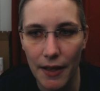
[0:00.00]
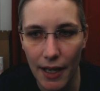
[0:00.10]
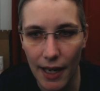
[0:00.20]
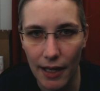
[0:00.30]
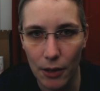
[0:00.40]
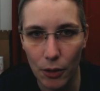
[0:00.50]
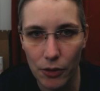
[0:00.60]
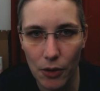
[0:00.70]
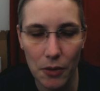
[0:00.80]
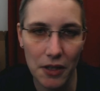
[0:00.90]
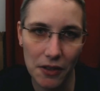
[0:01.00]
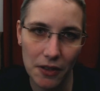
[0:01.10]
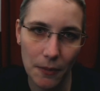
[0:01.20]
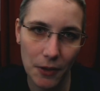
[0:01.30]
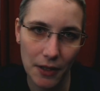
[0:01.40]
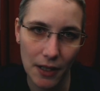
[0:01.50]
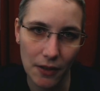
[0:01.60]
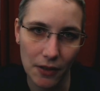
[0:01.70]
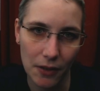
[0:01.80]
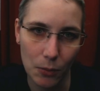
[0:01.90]
there are also, and this is something
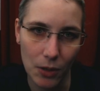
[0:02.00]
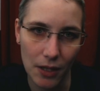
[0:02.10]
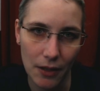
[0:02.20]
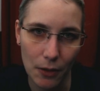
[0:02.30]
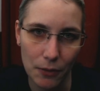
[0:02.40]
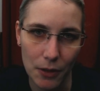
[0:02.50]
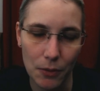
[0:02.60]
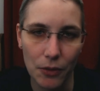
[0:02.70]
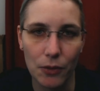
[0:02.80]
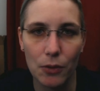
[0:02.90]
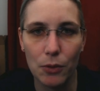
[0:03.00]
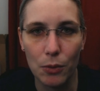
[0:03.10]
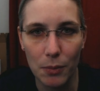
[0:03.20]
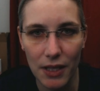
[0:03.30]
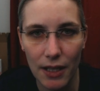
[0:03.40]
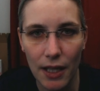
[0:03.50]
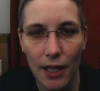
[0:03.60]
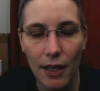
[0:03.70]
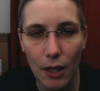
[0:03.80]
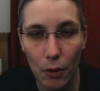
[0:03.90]
that is really of interest to me,
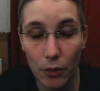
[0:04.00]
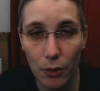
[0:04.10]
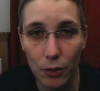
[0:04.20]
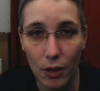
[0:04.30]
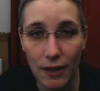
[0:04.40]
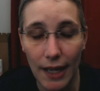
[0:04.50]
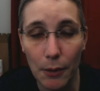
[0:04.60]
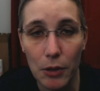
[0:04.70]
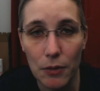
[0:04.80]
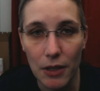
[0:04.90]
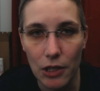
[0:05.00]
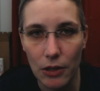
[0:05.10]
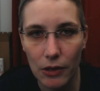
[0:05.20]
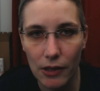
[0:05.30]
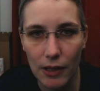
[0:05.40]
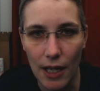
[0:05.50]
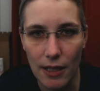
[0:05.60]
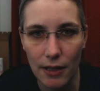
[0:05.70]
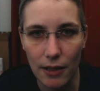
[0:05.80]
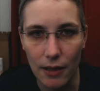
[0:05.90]
there are also certain language features
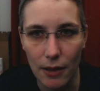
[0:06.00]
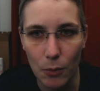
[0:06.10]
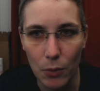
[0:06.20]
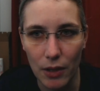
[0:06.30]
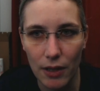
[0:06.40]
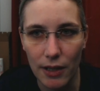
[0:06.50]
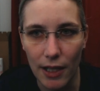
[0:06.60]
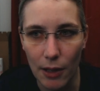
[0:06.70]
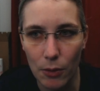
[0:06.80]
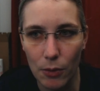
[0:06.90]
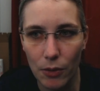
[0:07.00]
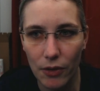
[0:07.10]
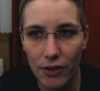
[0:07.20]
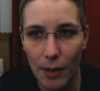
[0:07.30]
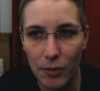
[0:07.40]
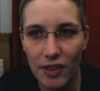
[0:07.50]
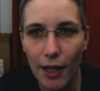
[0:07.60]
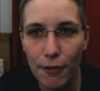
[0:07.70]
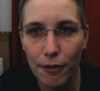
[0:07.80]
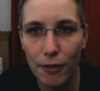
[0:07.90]
that uh, will allow some
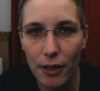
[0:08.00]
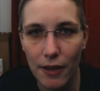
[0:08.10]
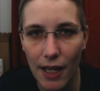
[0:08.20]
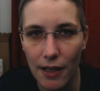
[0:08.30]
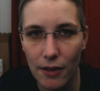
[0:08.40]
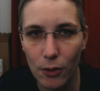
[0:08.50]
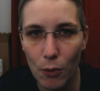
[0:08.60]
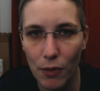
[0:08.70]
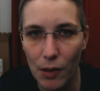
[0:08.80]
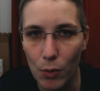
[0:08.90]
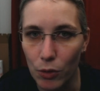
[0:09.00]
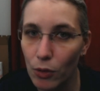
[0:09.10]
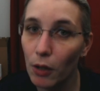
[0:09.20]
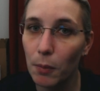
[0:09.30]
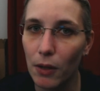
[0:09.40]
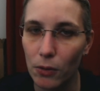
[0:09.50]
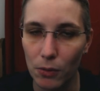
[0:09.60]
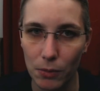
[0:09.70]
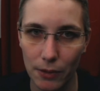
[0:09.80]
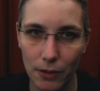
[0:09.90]
stuff that so far was not
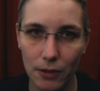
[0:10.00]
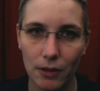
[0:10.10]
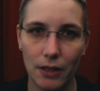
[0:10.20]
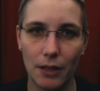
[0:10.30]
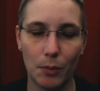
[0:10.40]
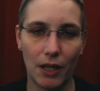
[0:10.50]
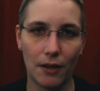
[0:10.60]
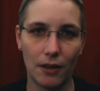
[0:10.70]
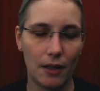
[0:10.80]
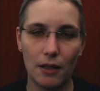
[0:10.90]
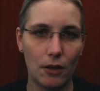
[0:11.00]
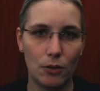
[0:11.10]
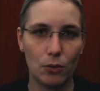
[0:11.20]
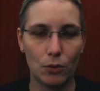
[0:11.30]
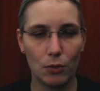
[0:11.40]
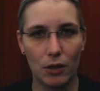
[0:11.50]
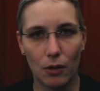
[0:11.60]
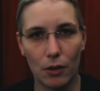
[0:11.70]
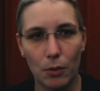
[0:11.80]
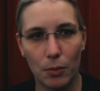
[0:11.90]
possible in, in uh, to do
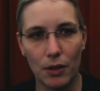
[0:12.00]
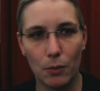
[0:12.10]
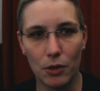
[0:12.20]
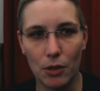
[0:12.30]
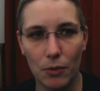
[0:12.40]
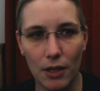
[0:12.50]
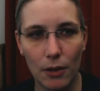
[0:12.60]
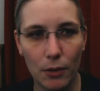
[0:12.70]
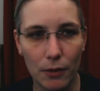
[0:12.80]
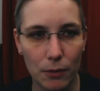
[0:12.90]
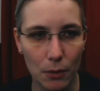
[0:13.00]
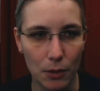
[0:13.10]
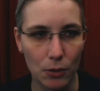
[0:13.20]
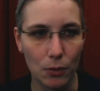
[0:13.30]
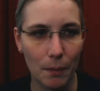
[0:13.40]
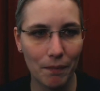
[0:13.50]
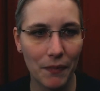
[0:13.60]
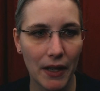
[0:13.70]
in Octoprint, which I'm really looking forward to.